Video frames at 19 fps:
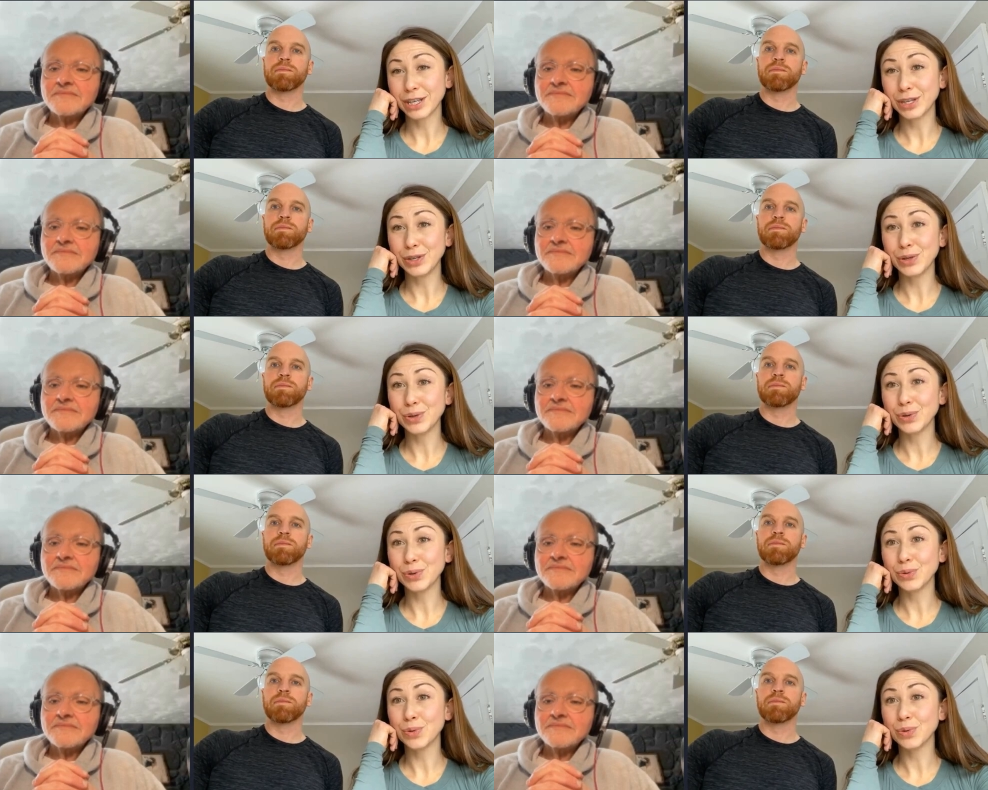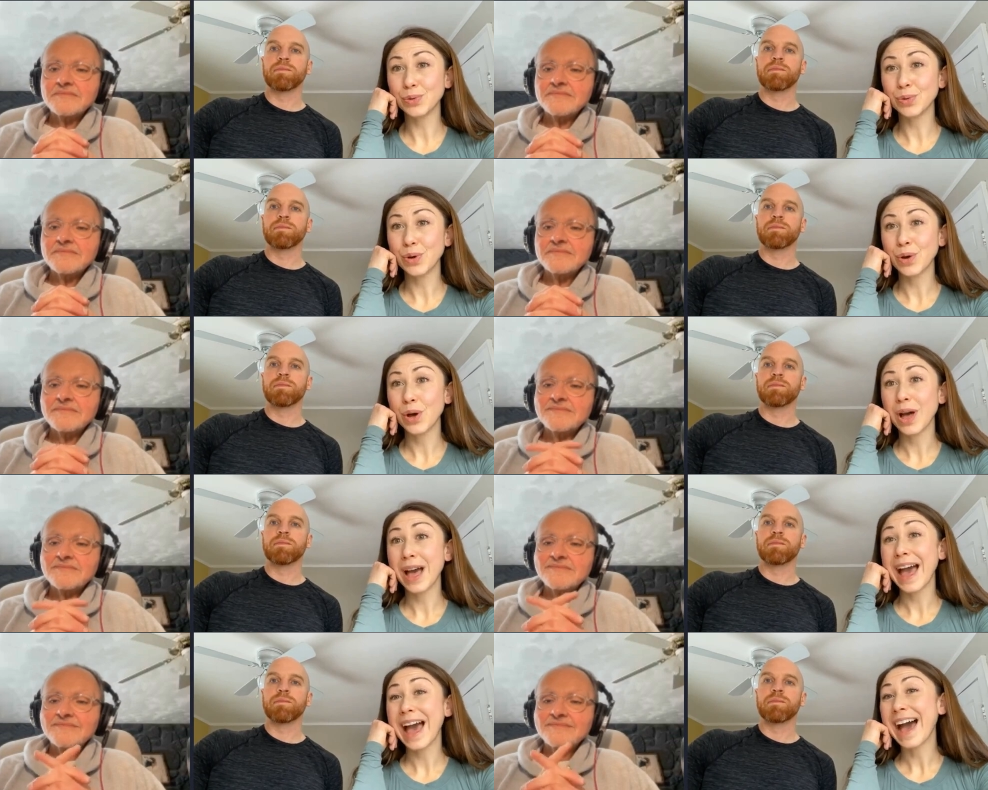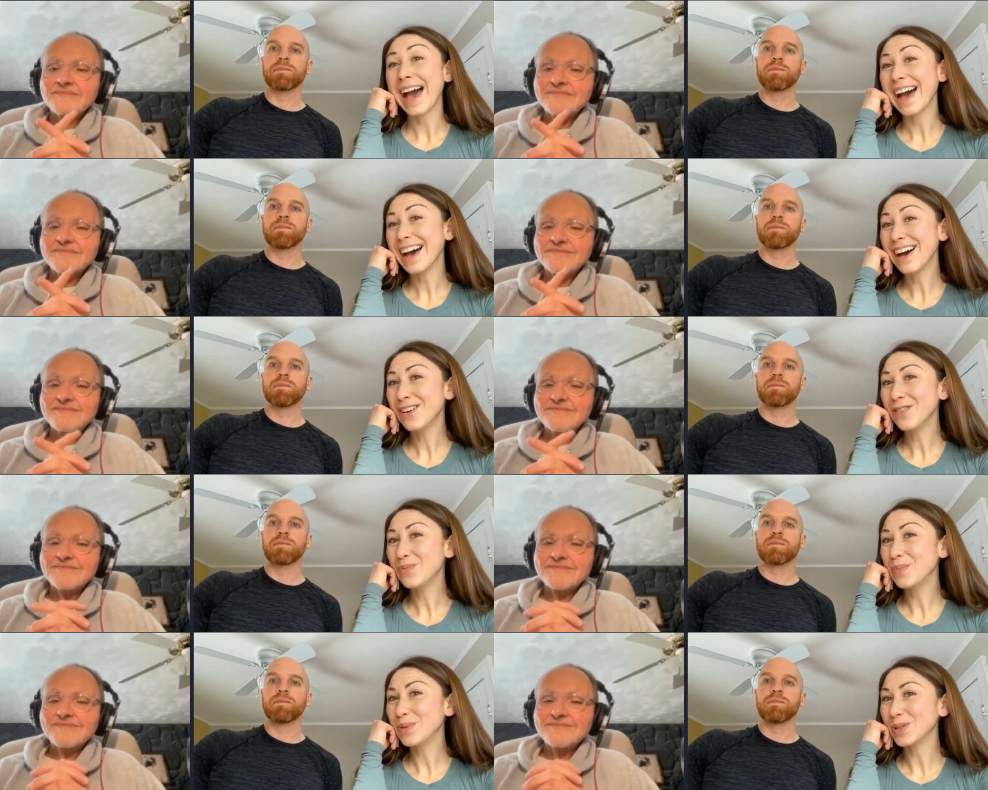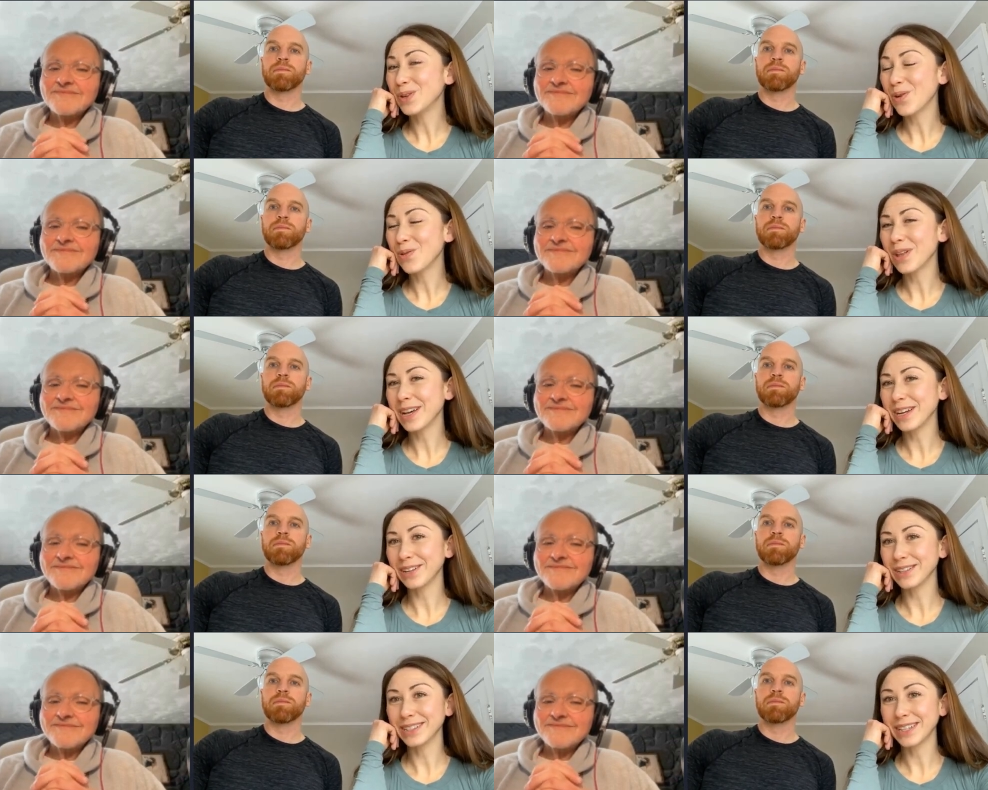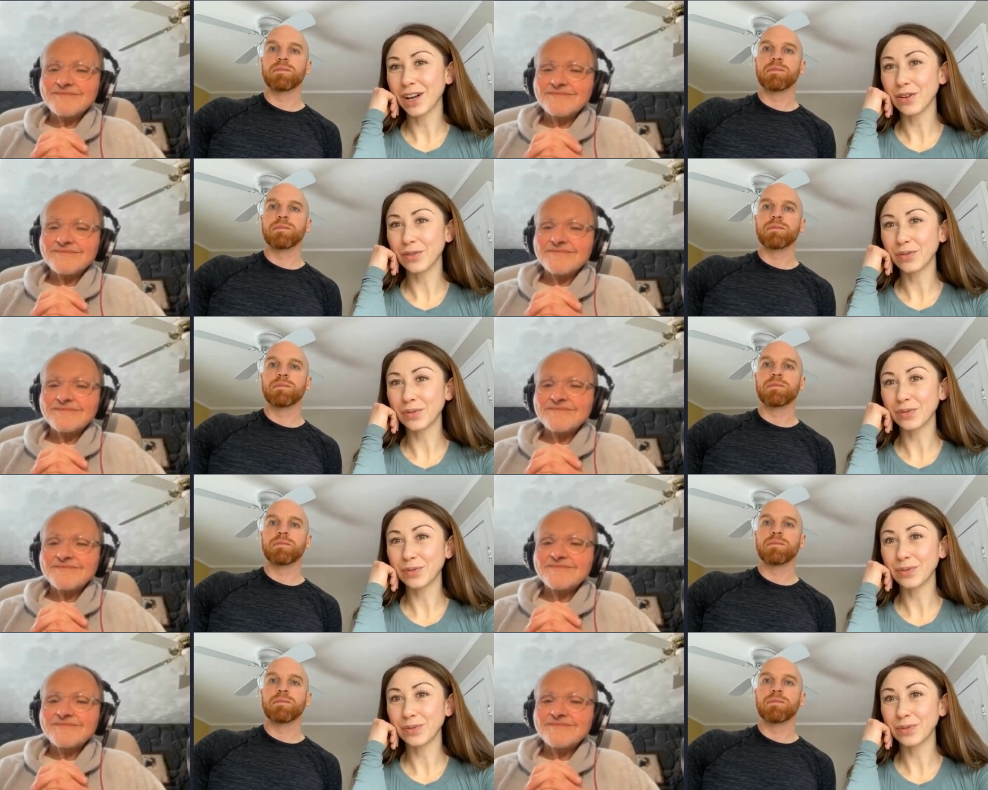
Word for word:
Speaker 1: that you have but don't let yourself